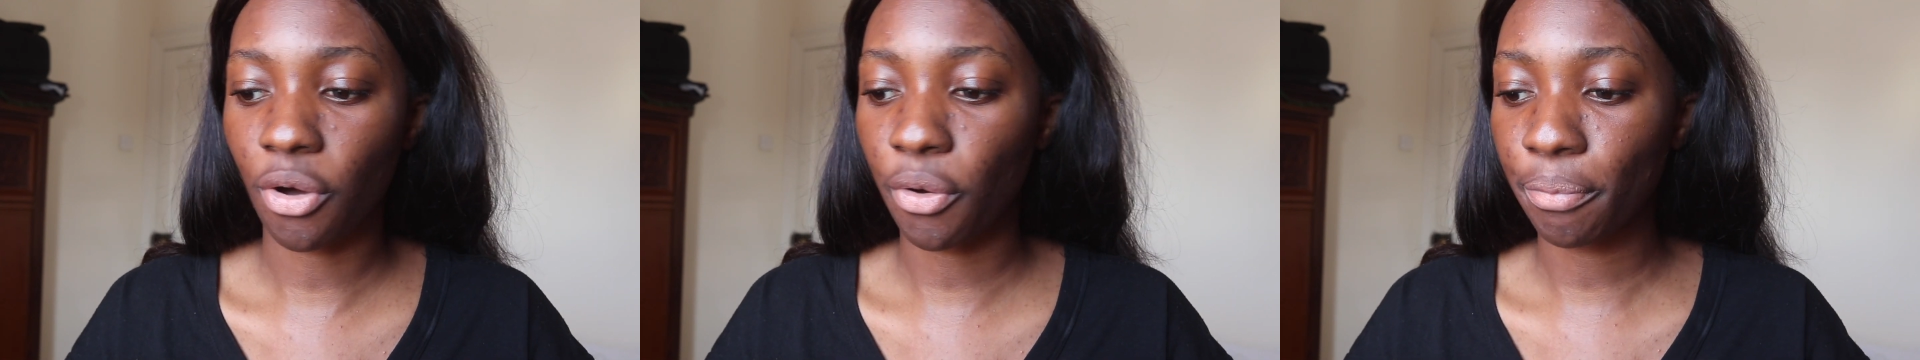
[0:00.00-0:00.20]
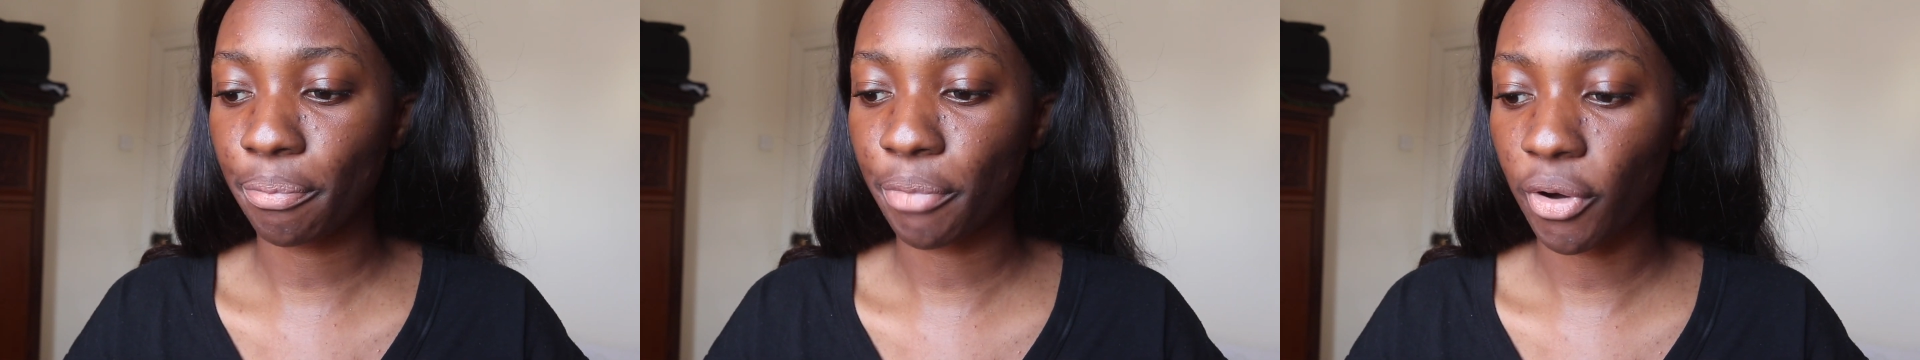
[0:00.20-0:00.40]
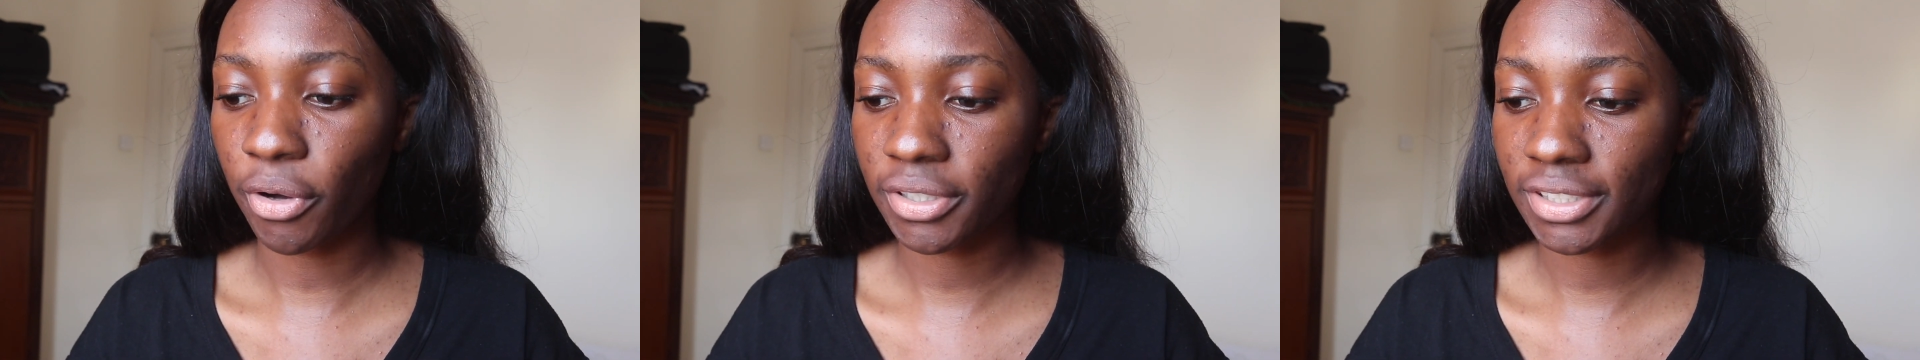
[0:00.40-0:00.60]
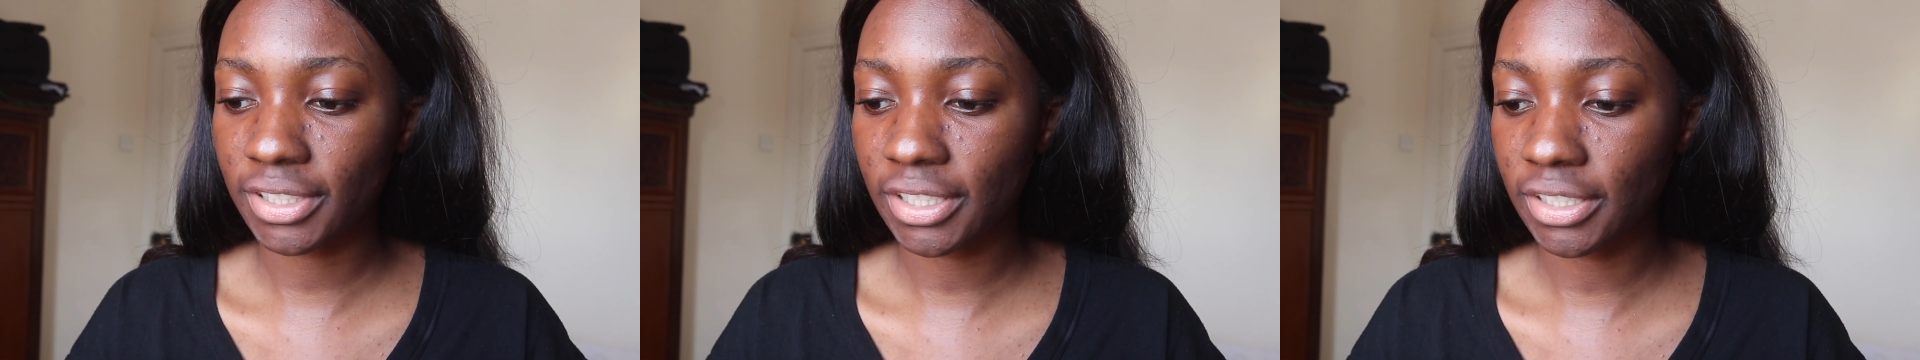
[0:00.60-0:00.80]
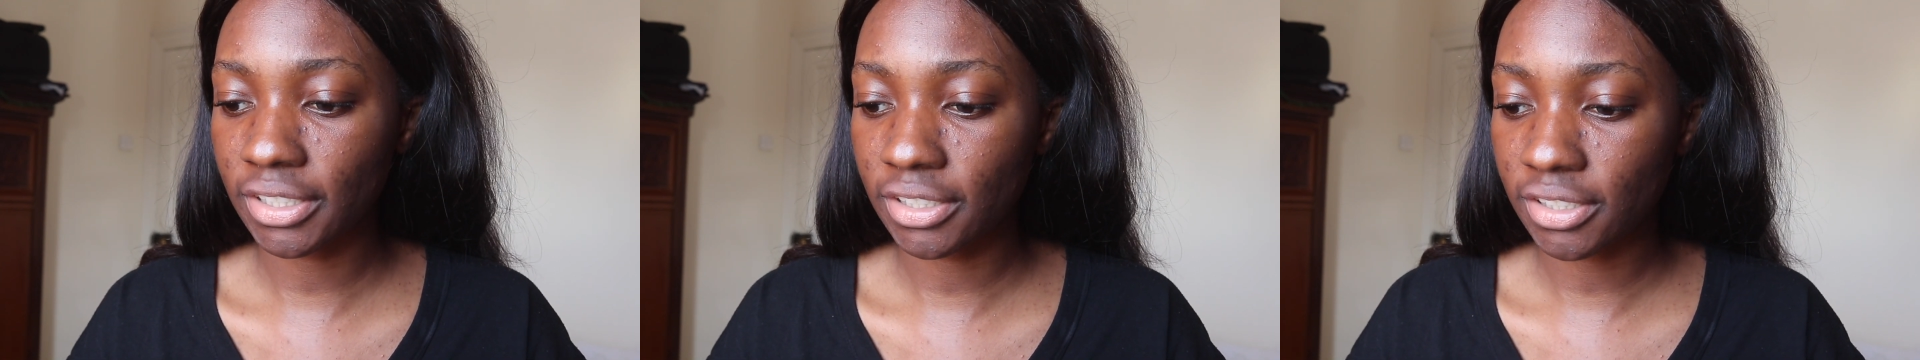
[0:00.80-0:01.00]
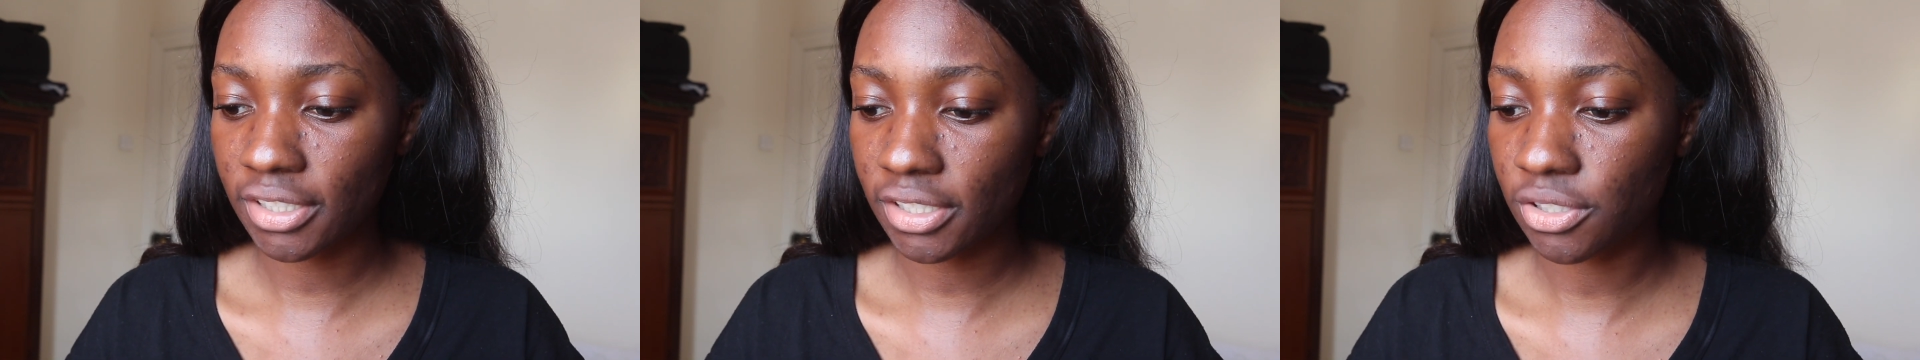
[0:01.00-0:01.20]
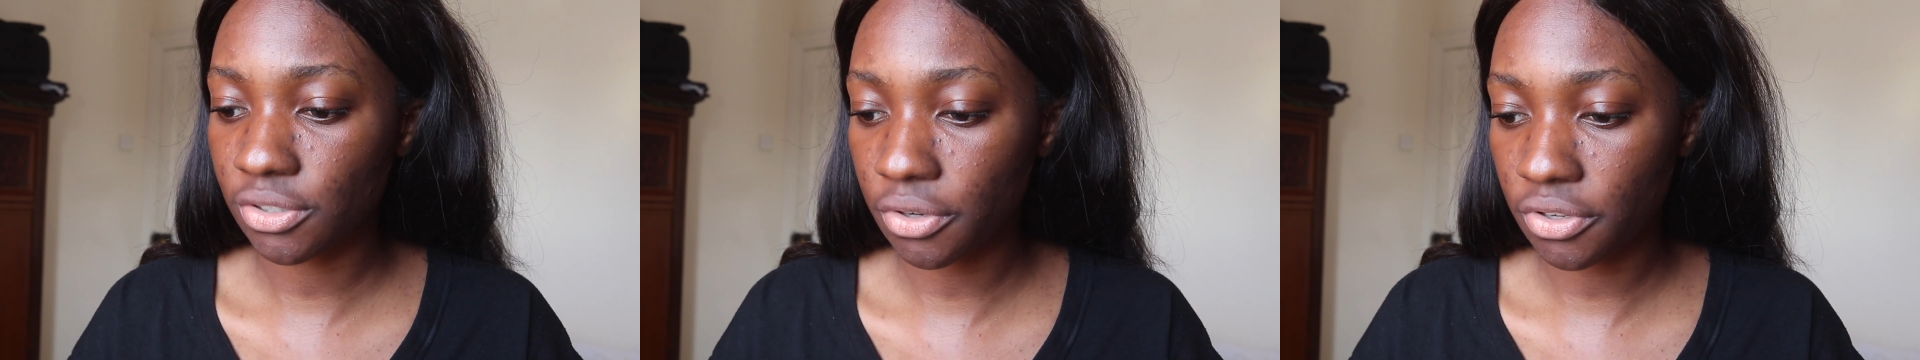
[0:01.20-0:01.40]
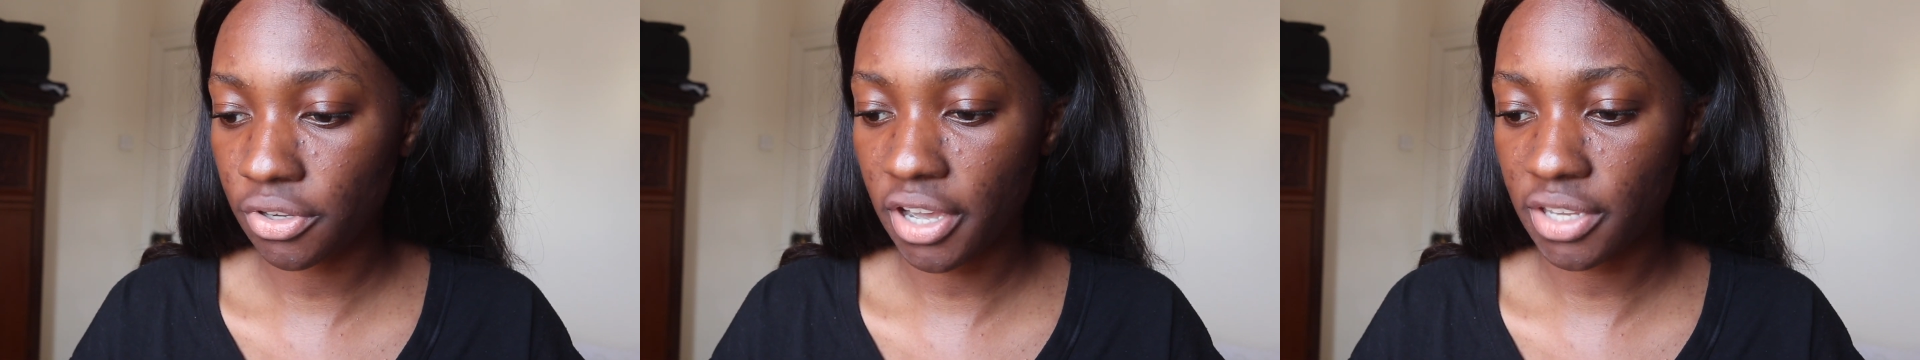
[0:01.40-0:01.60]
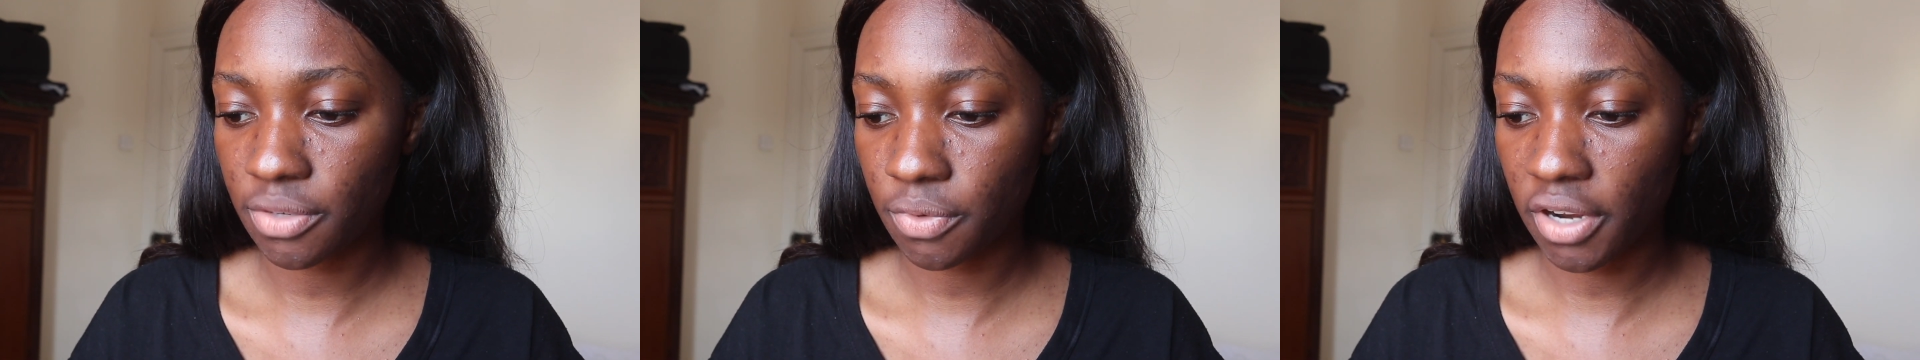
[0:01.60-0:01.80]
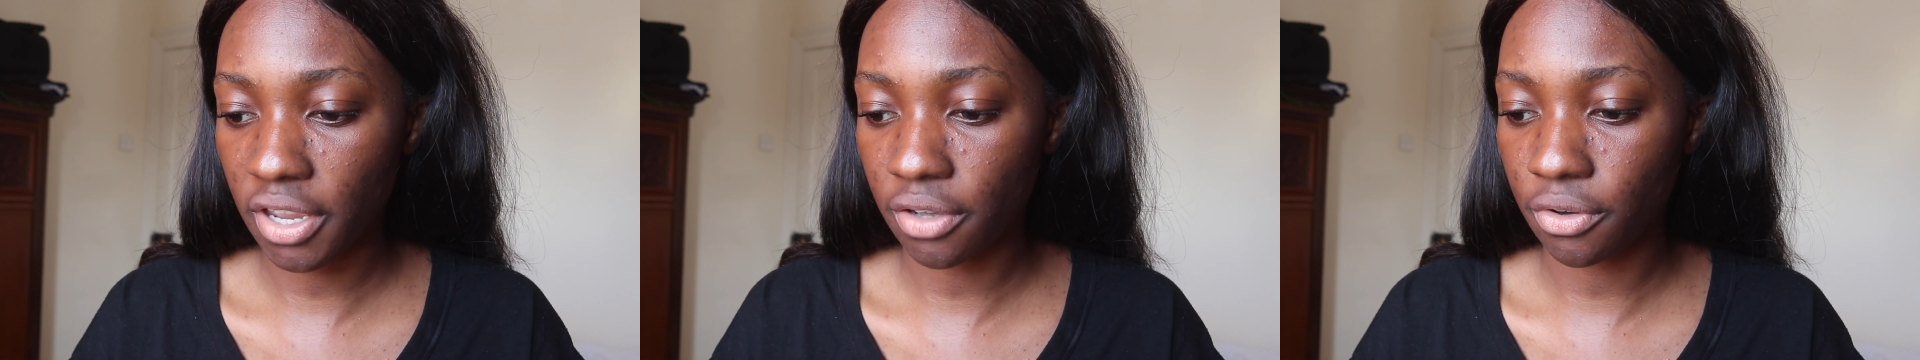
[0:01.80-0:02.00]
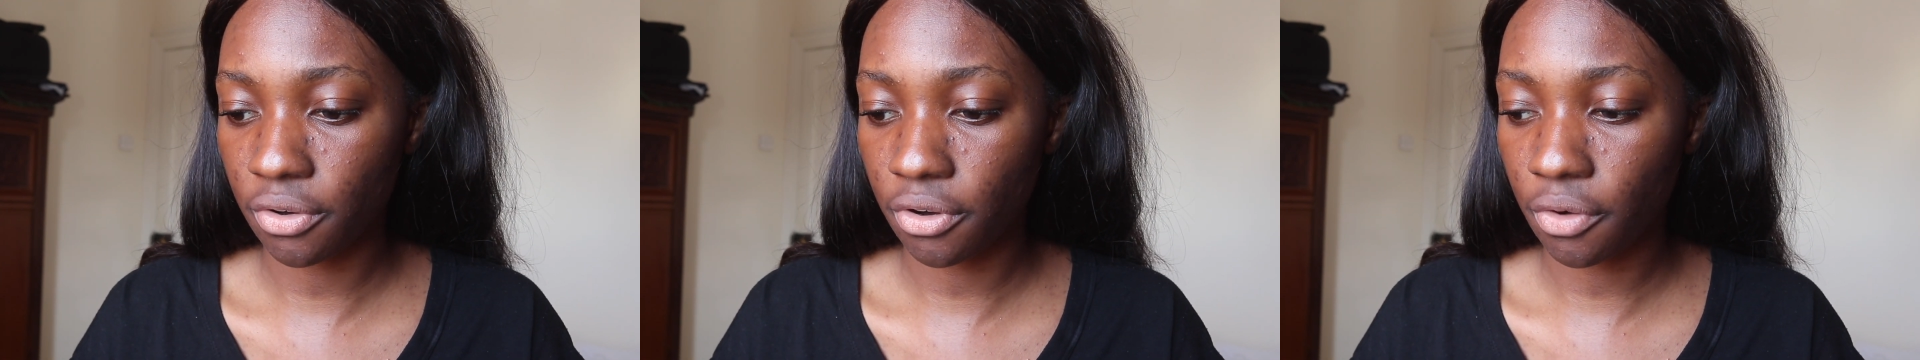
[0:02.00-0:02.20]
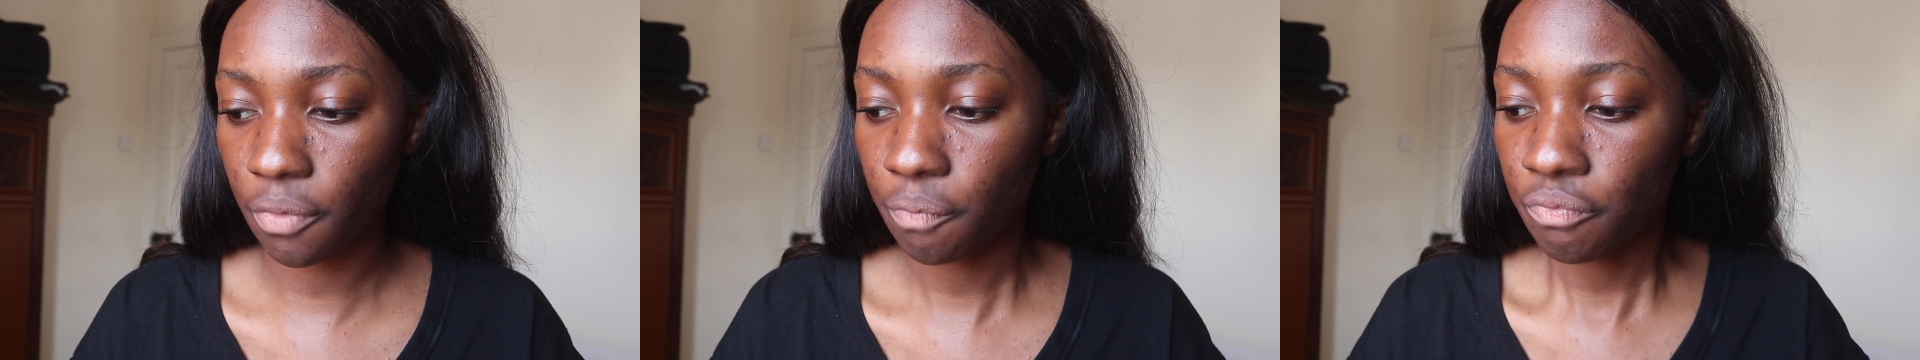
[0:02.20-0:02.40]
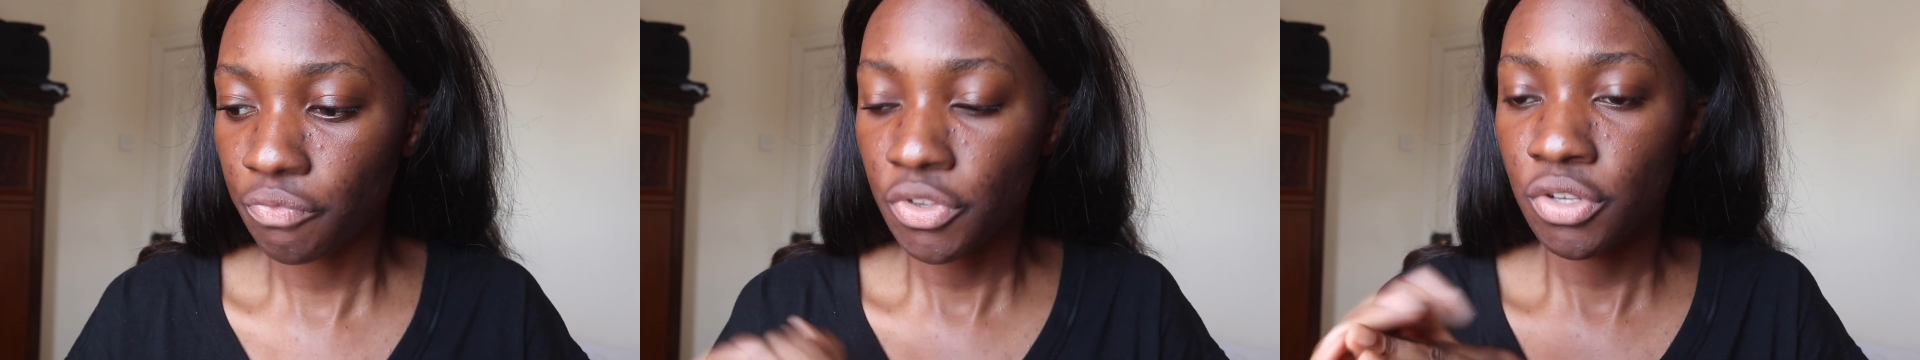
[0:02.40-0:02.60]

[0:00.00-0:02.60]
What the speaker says: unboxing and just showing you guys what I got.